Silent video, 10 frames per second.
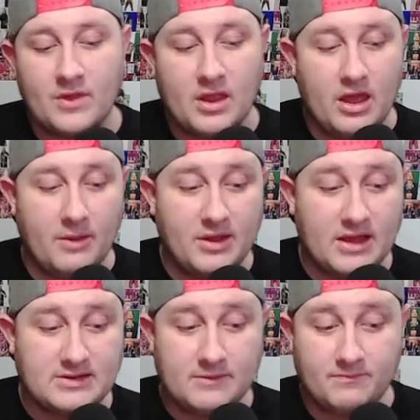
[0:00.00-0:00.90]
But yeah,
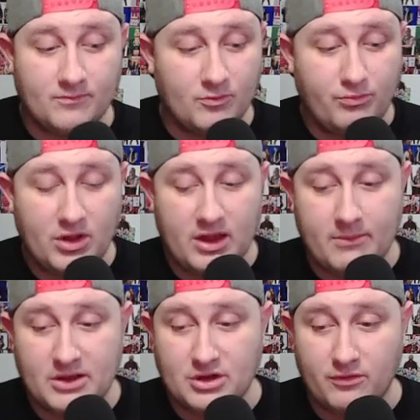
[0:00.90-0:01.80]
so brilliant
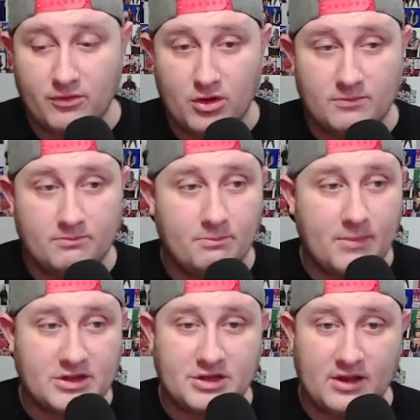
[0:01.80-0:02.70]
match overall,
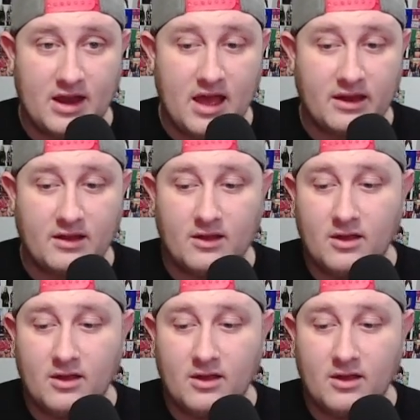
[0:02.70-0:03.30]
match of the night.